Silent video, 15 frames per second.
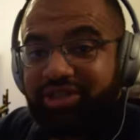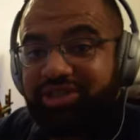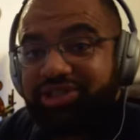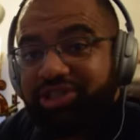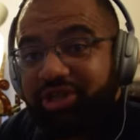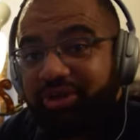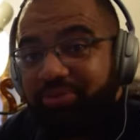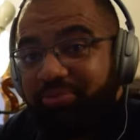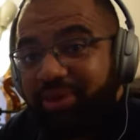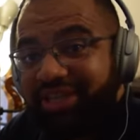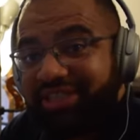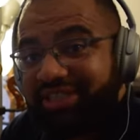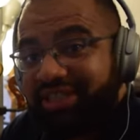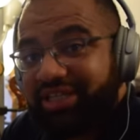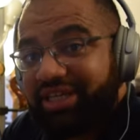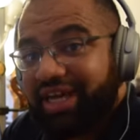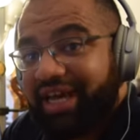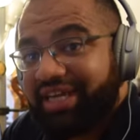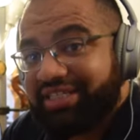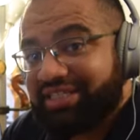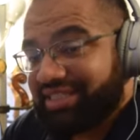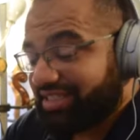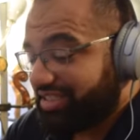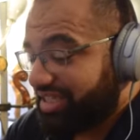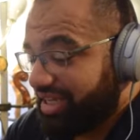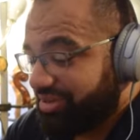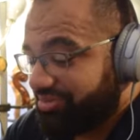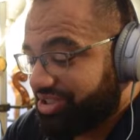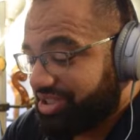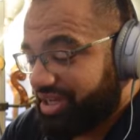So basically, it has the
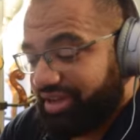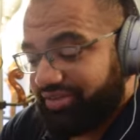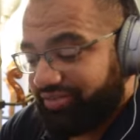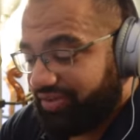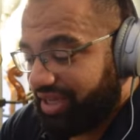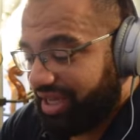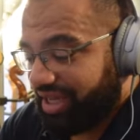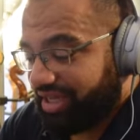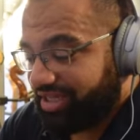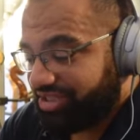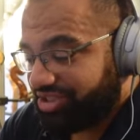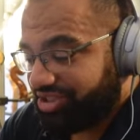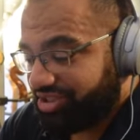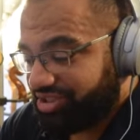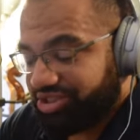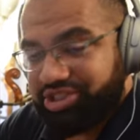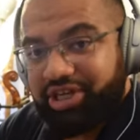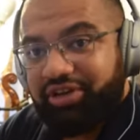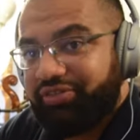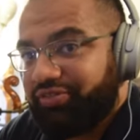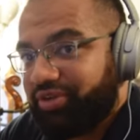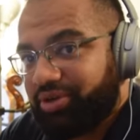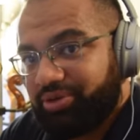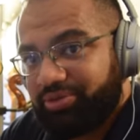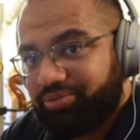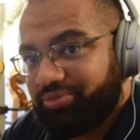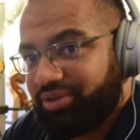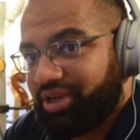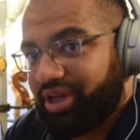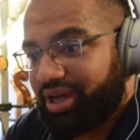same stuff as your cell phone
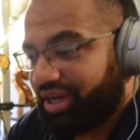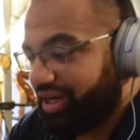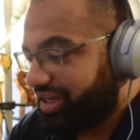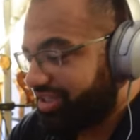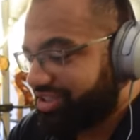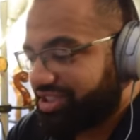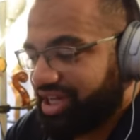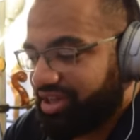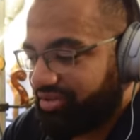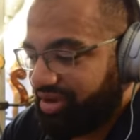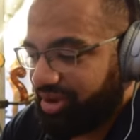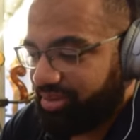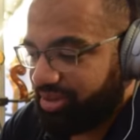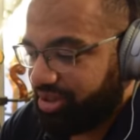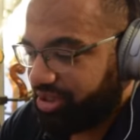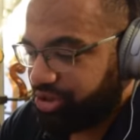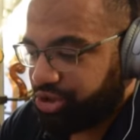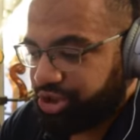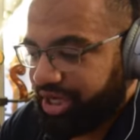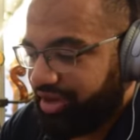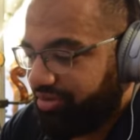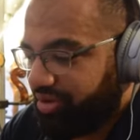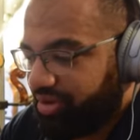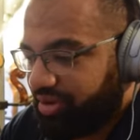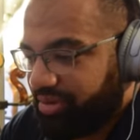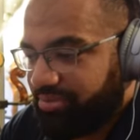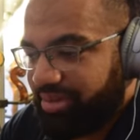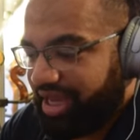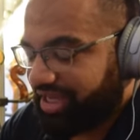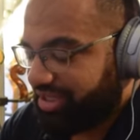uh, accelerometer, gyro, and
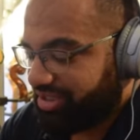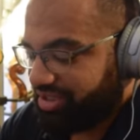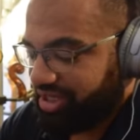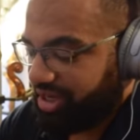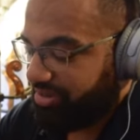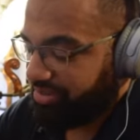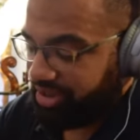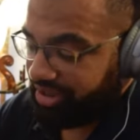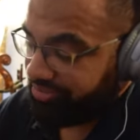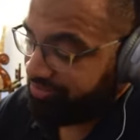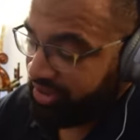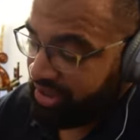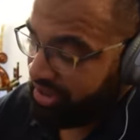magnetometer.